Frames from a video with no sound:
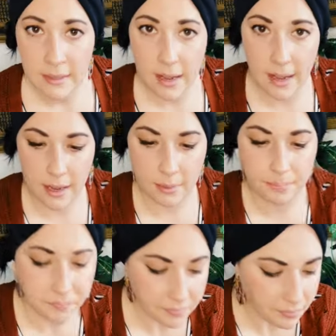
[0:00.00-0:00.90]
Um,
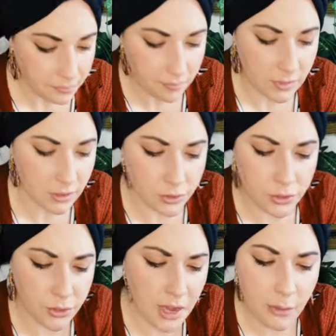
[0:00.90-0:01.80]

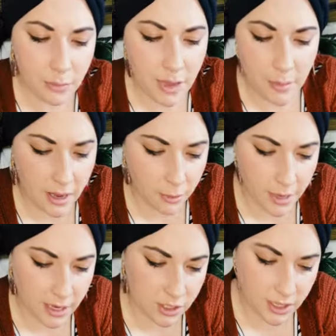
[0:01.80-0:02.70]
so now with my Model
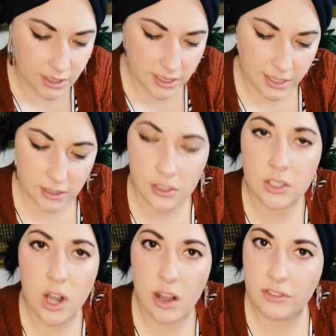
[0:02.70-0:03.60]
Magic, it's nice and
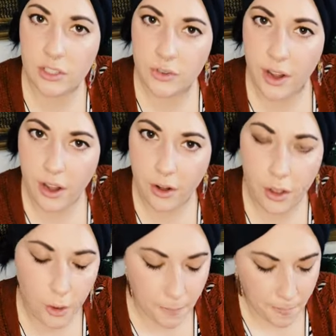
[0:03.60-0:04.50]
soft, it's ready to
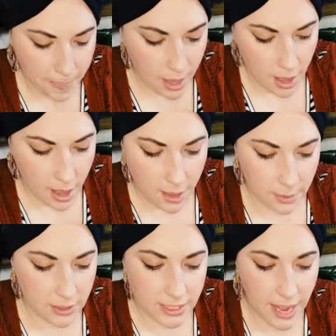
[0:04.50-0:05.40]
go. Um,
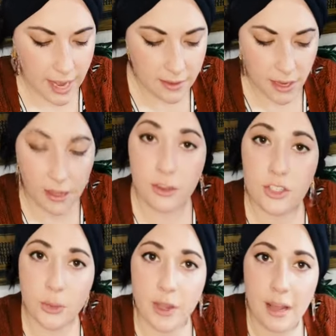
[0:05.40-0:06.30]
to add color
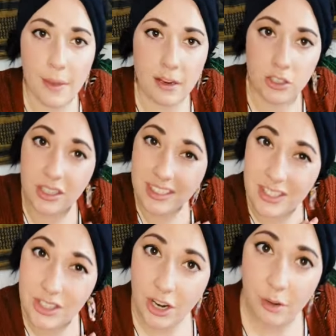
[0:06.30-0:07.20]
to it, I'm actually gonna
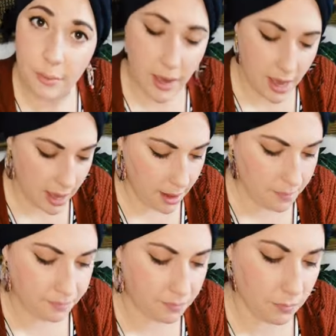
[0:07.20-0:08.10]
start by
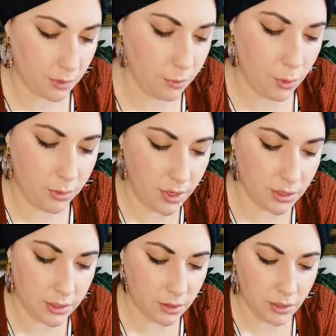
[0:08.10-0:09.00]
rolling a
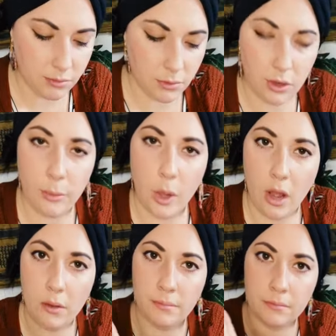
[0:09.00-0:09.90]
circle or a
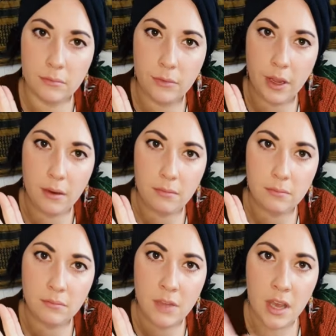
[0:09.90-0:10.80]
ball, right?
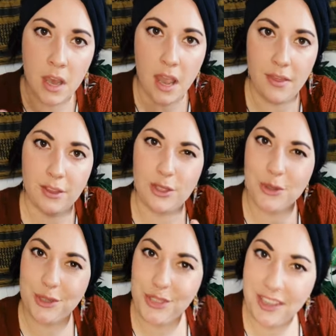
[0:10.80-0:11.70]
And then
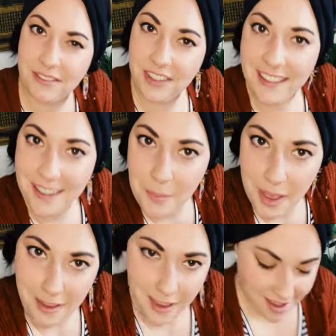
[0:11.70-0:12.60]
squishing it flat like a
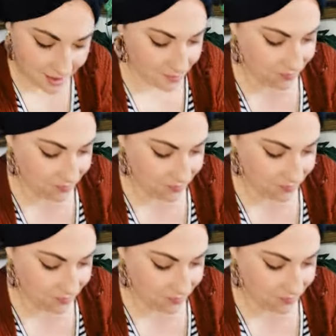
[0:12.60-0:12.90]
pancake.